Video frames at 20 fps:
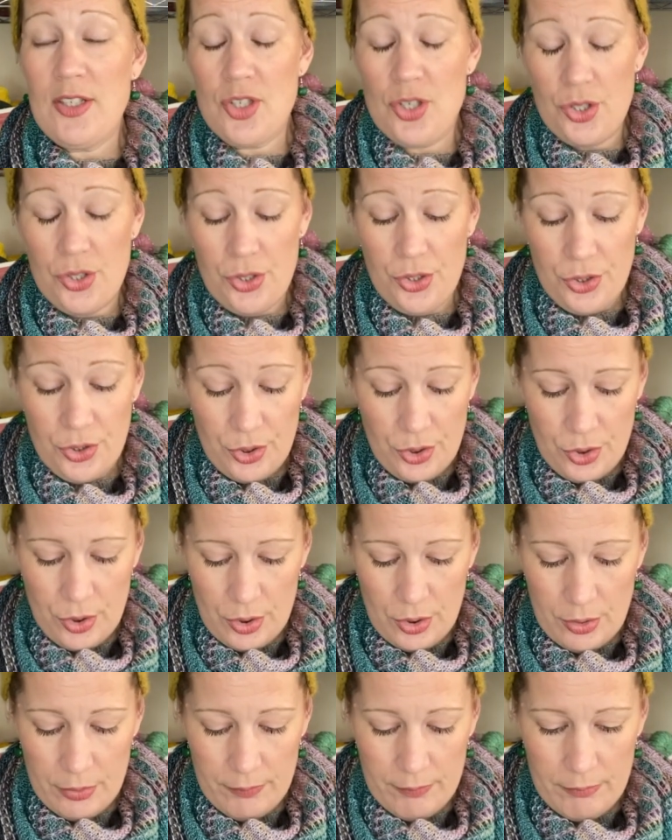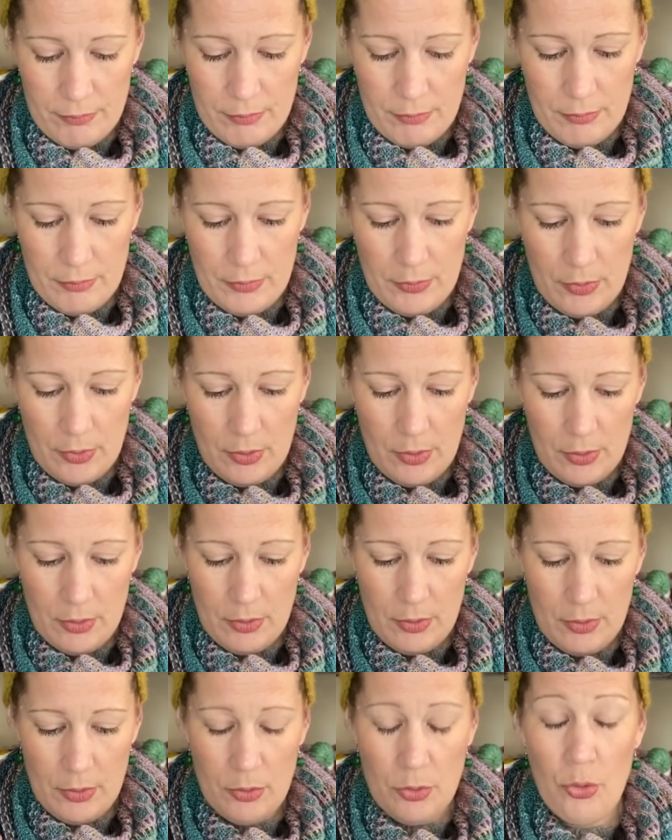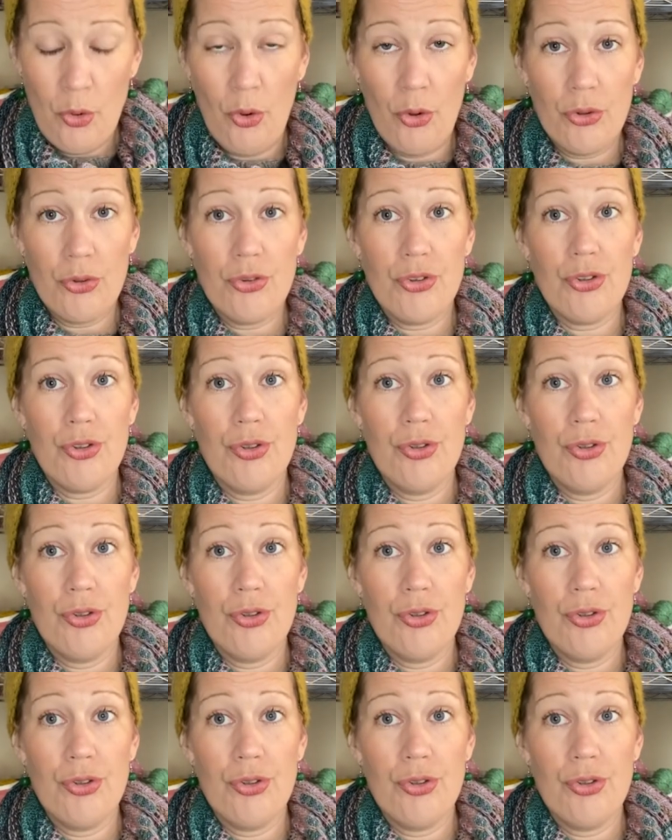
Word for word: to not